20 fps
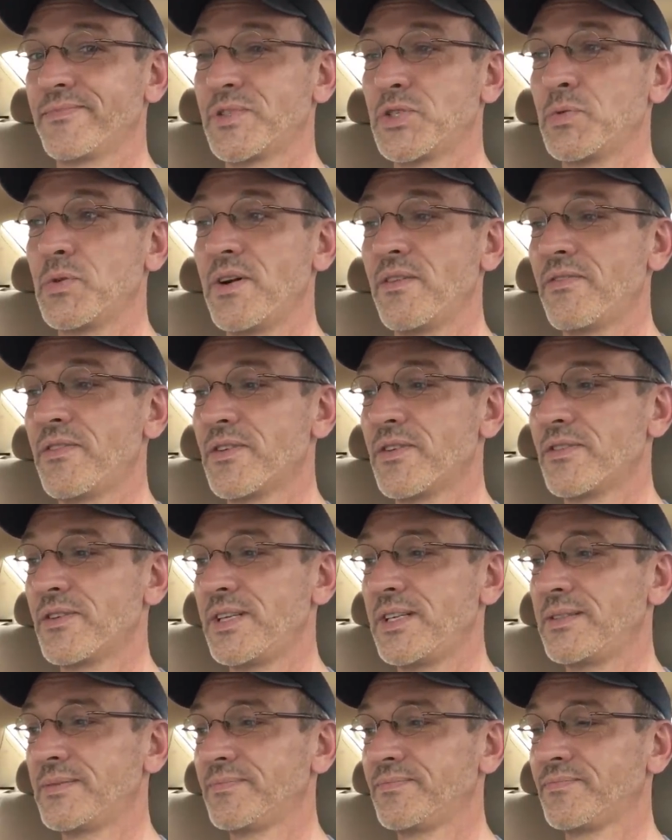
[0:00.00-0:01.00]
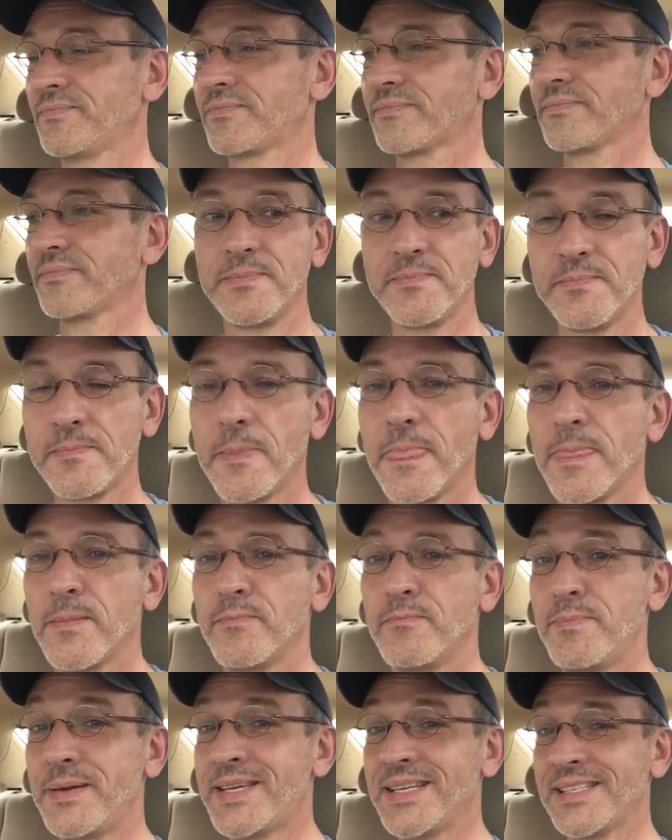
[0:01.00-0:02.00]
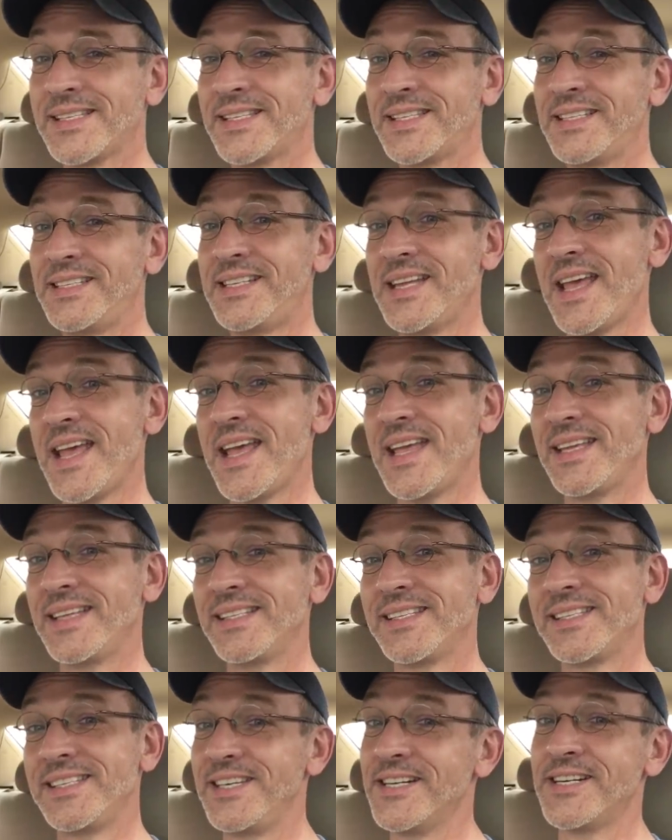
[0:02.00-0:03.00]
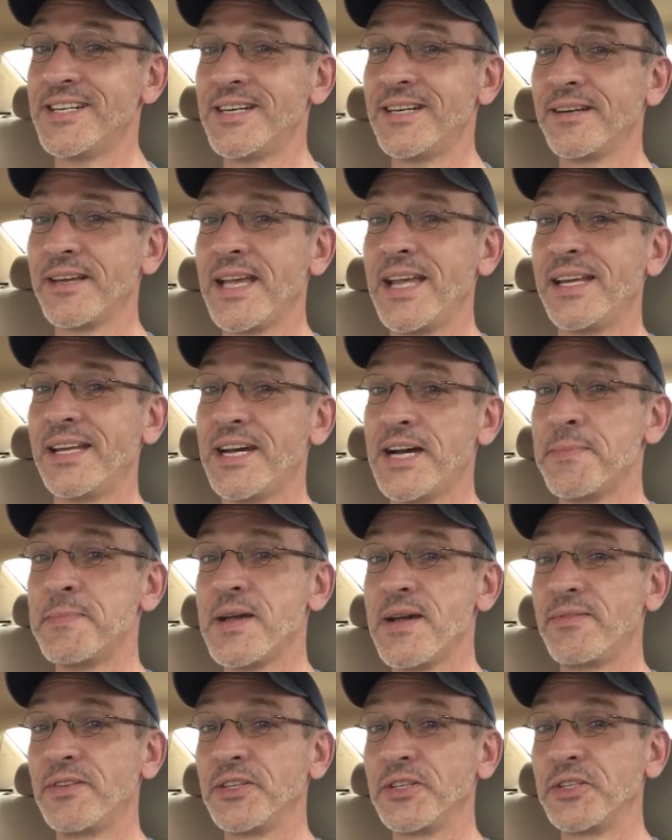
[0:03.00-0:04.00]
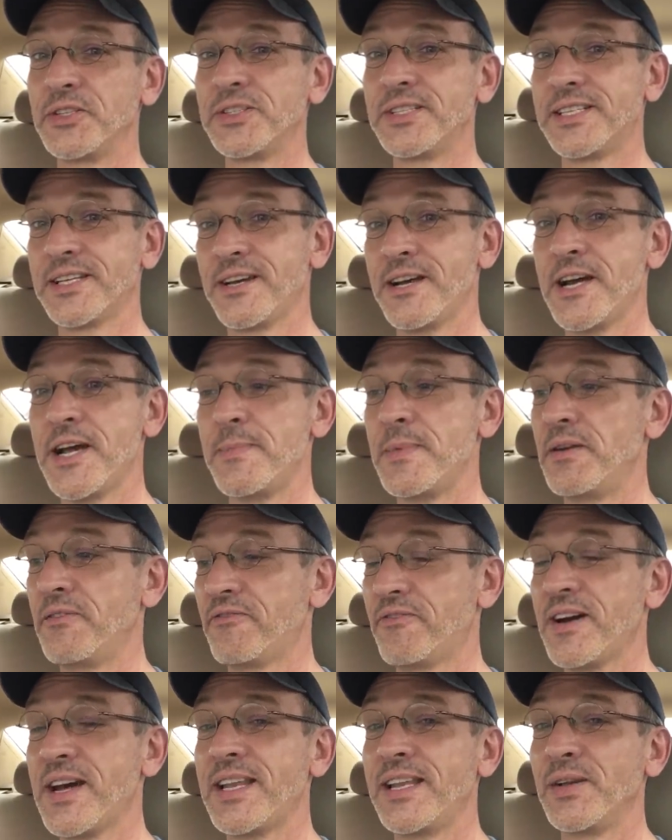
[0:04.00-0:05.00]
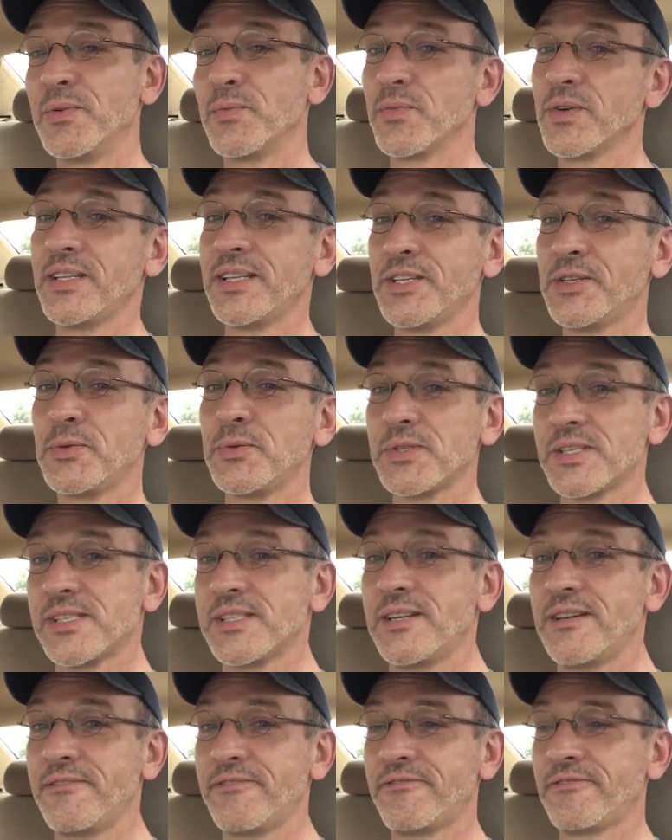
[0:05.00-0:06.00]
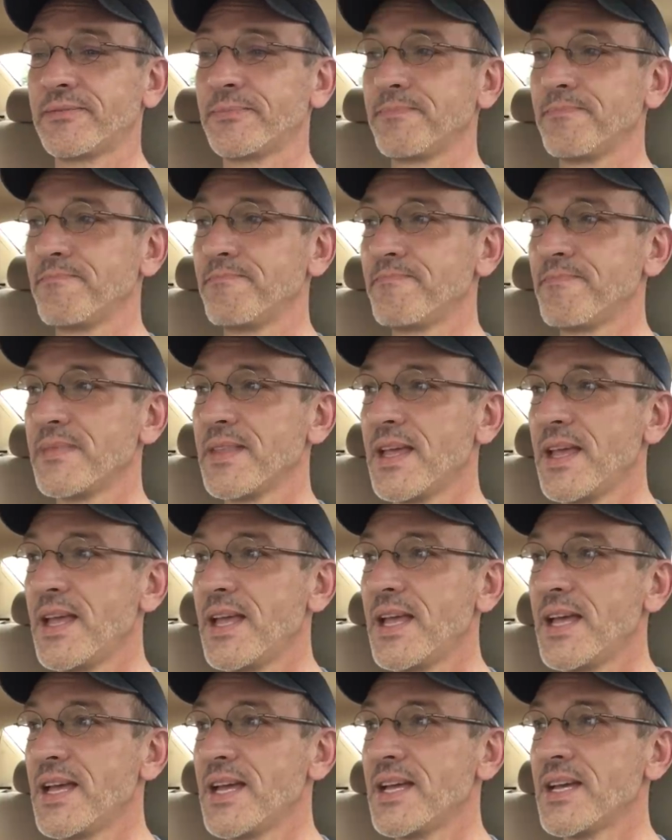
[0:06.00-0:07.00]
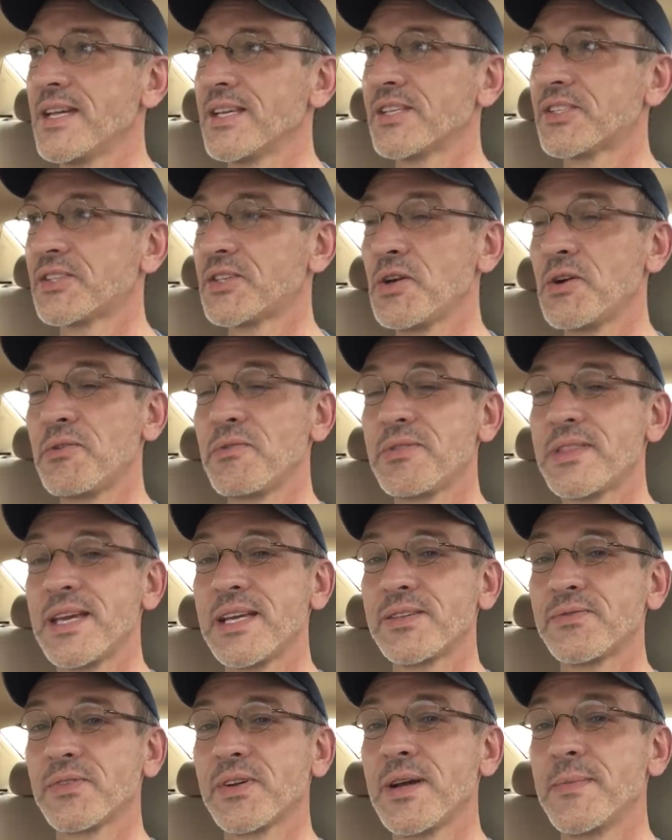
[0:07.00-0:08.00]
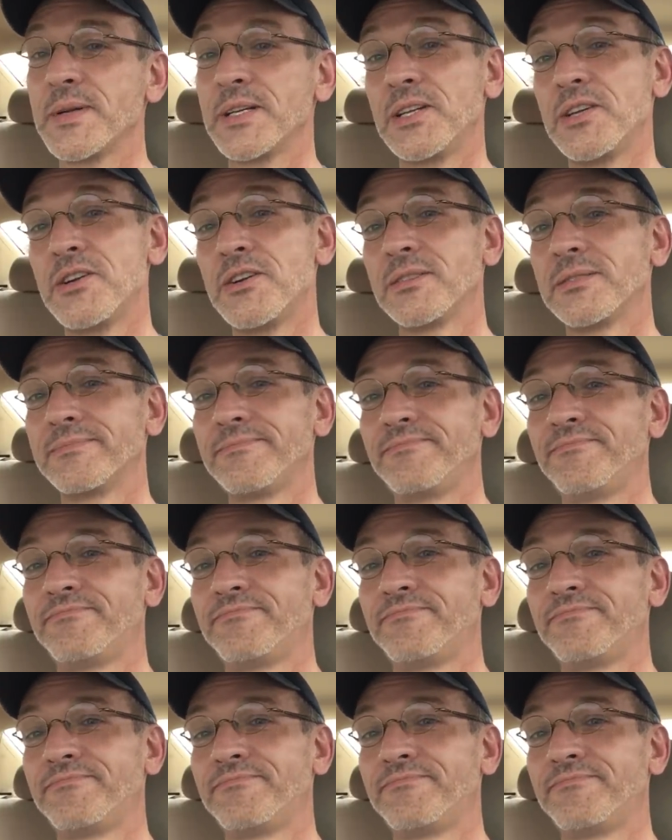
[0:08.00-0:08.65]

12:30 because the day is young and I'm having a good time and finding really cool stuff. So, thanks for coming along.